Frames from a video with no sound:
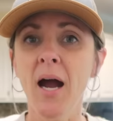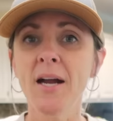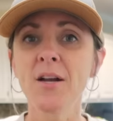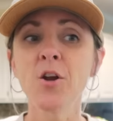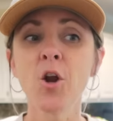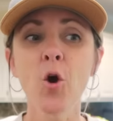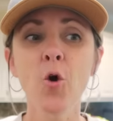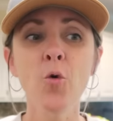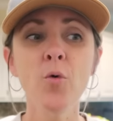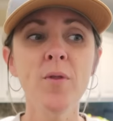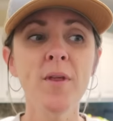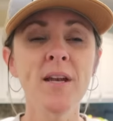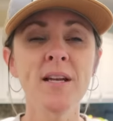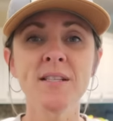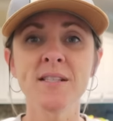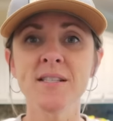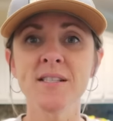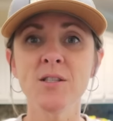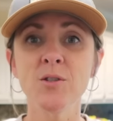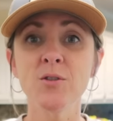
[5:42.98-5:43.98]
I know that
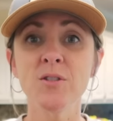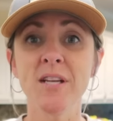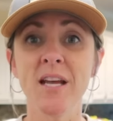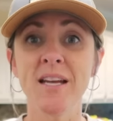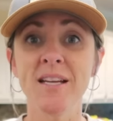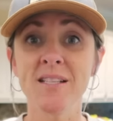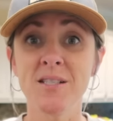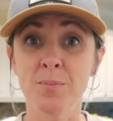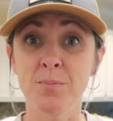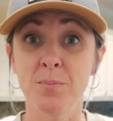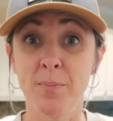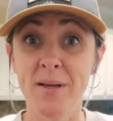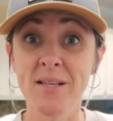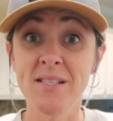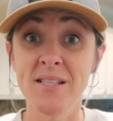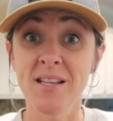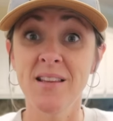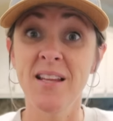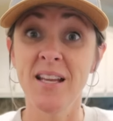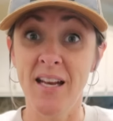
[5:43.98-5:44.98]
it still takes
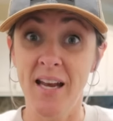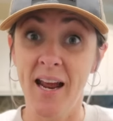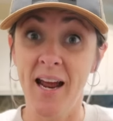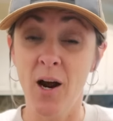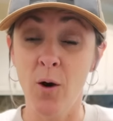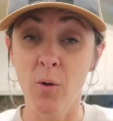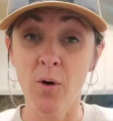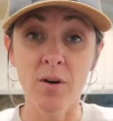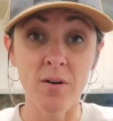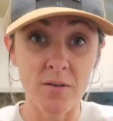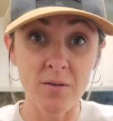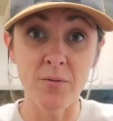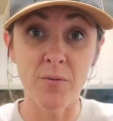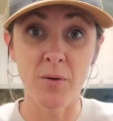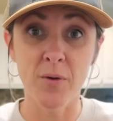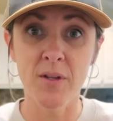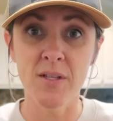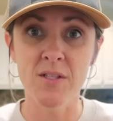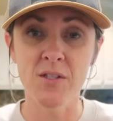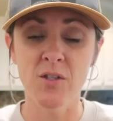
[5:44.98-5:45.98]
basically an hour
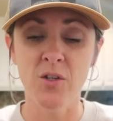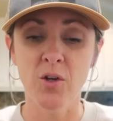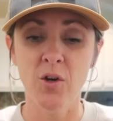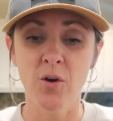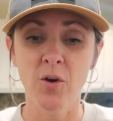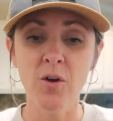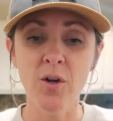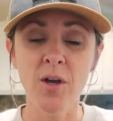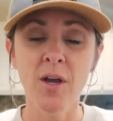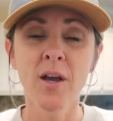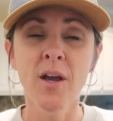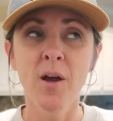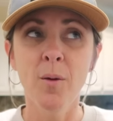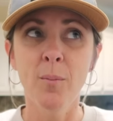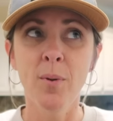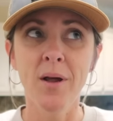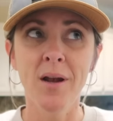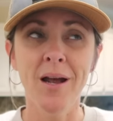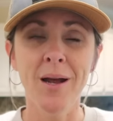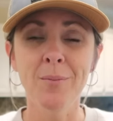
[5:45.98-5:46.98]
for this to cook,
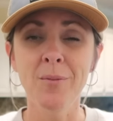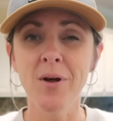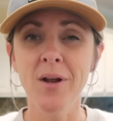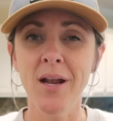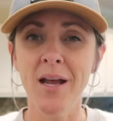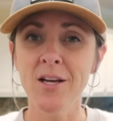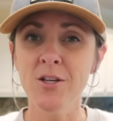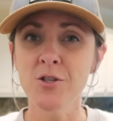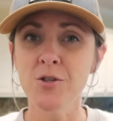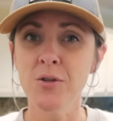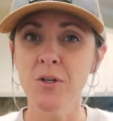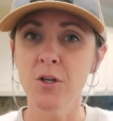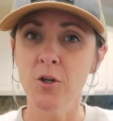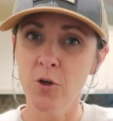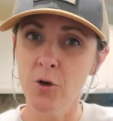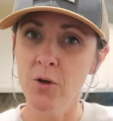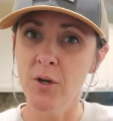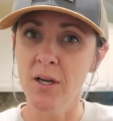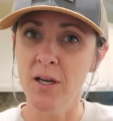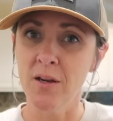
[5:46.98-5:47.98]
but I'm not actually
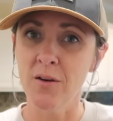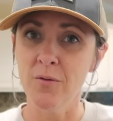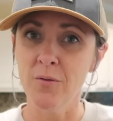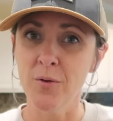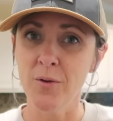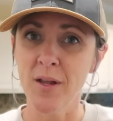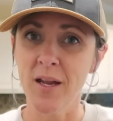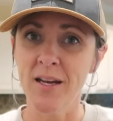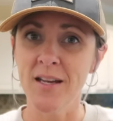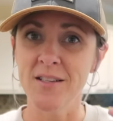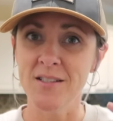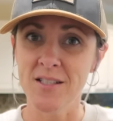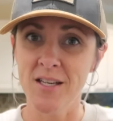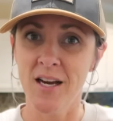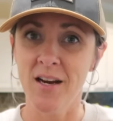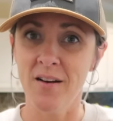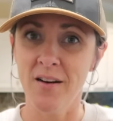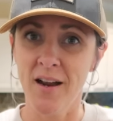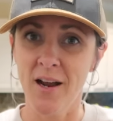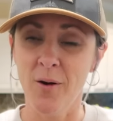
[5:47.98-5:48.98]
cooking for that
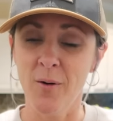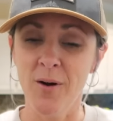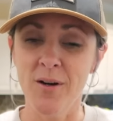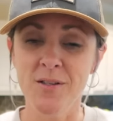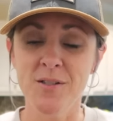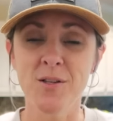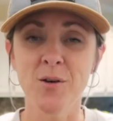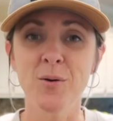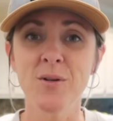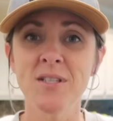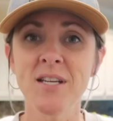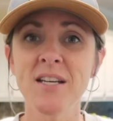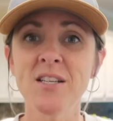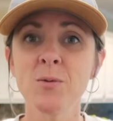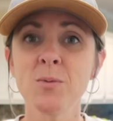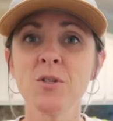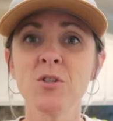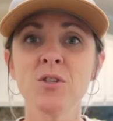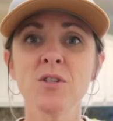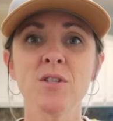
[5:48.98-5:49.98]
entire hour. So it
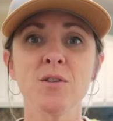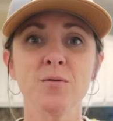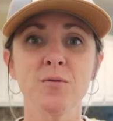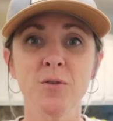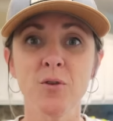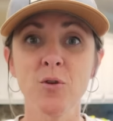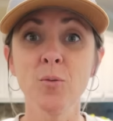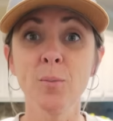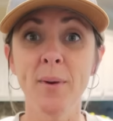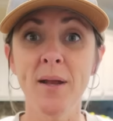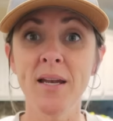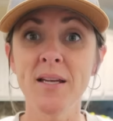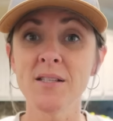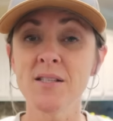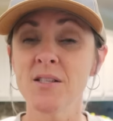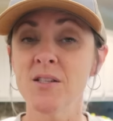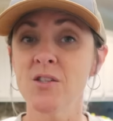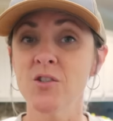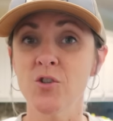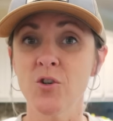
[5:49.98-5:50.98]
takes me just a few minutes
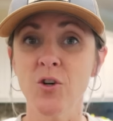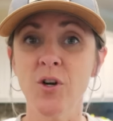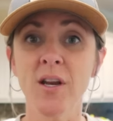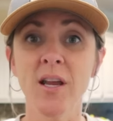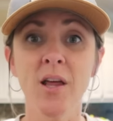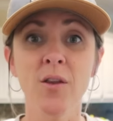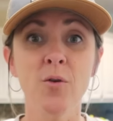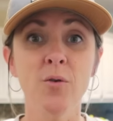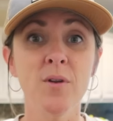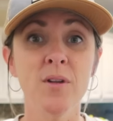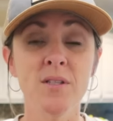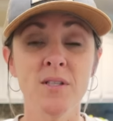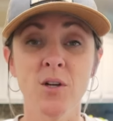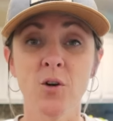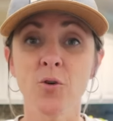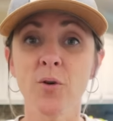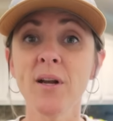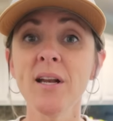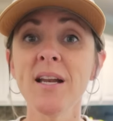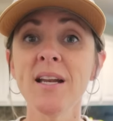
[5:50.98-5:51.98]
to stir together these
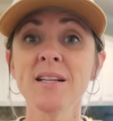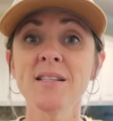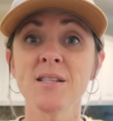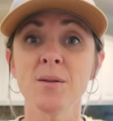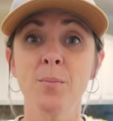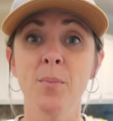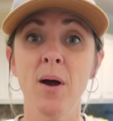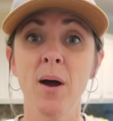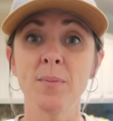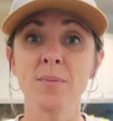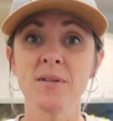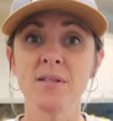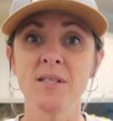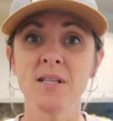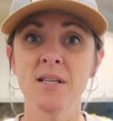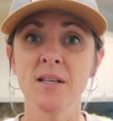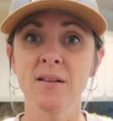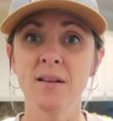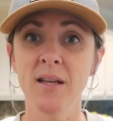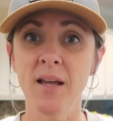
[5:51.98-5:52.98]
ingredients and pop this
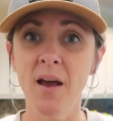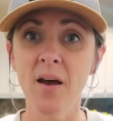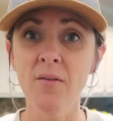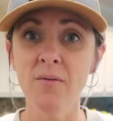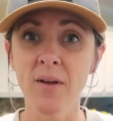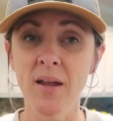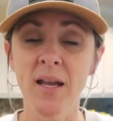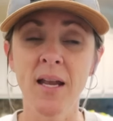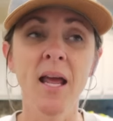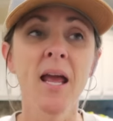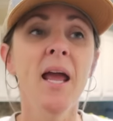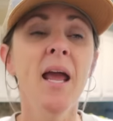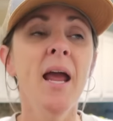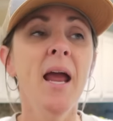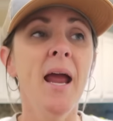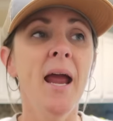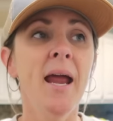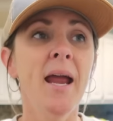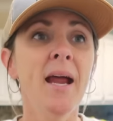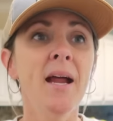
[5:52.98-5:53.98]
into the oven.
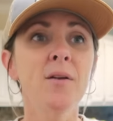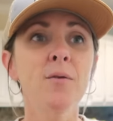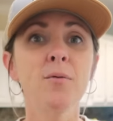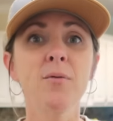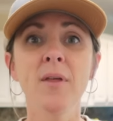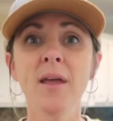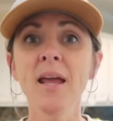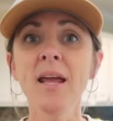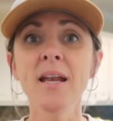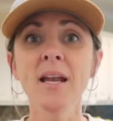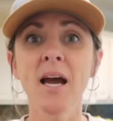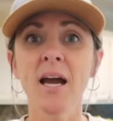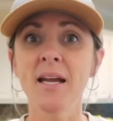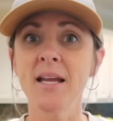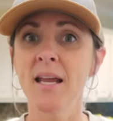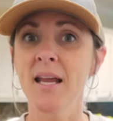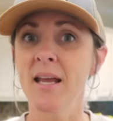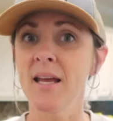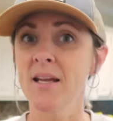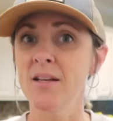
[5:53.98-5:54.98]
And then I
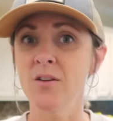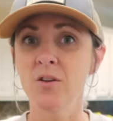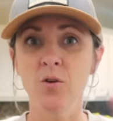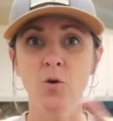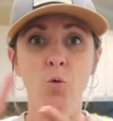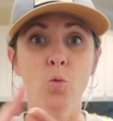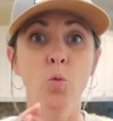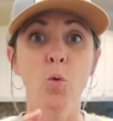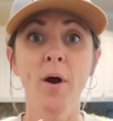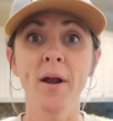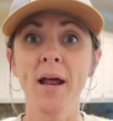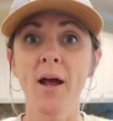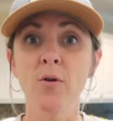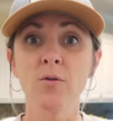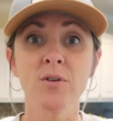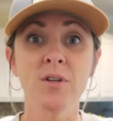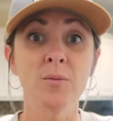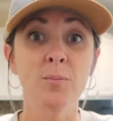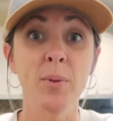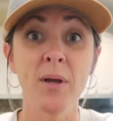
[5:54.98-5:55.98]
can, you know, run out
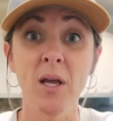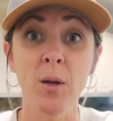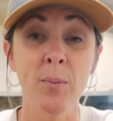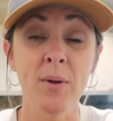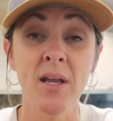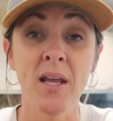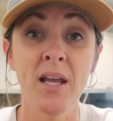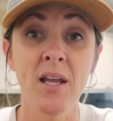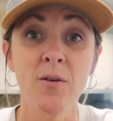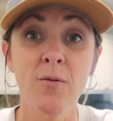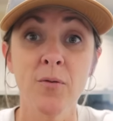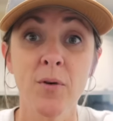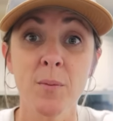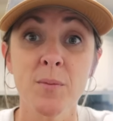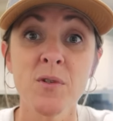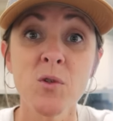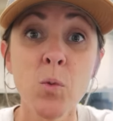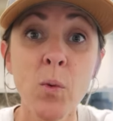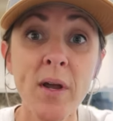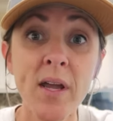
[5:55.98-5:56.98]
and pick up a kid from
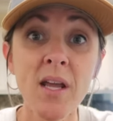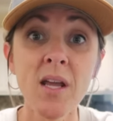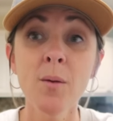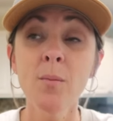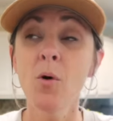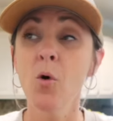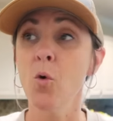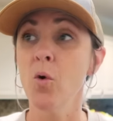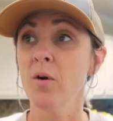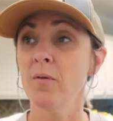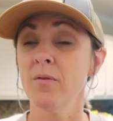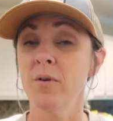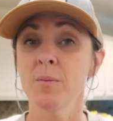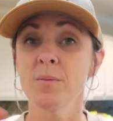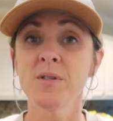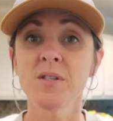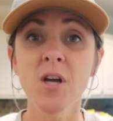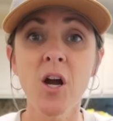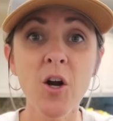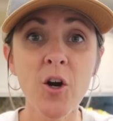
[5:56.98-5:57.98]
swim or from
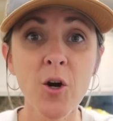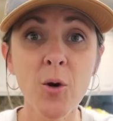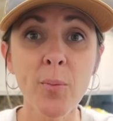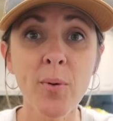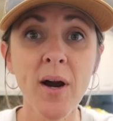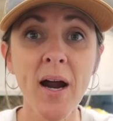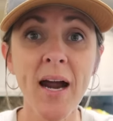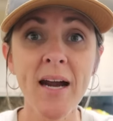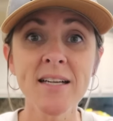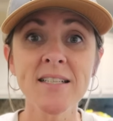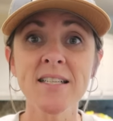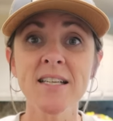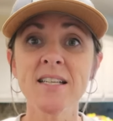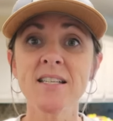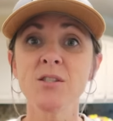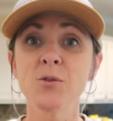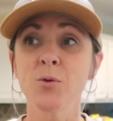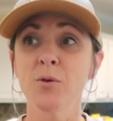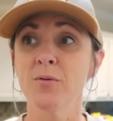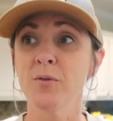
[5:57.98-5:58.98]
soccer
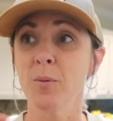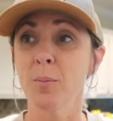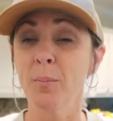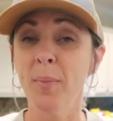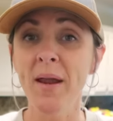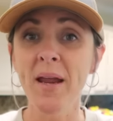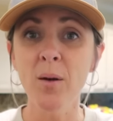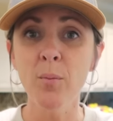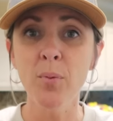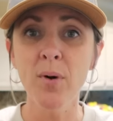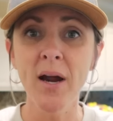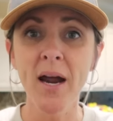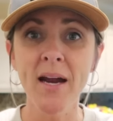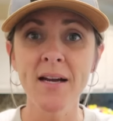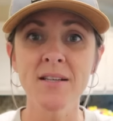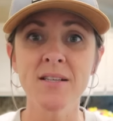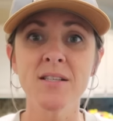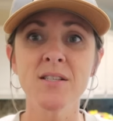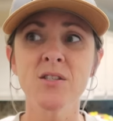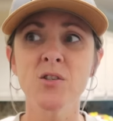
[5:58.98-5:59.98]
practice or from band
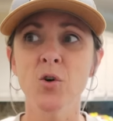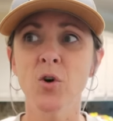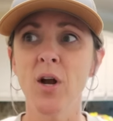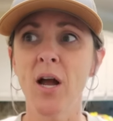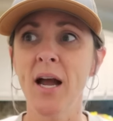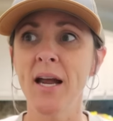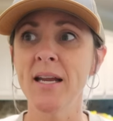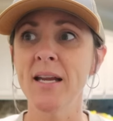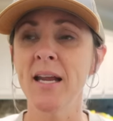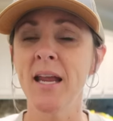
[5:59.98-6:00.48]
practice, or I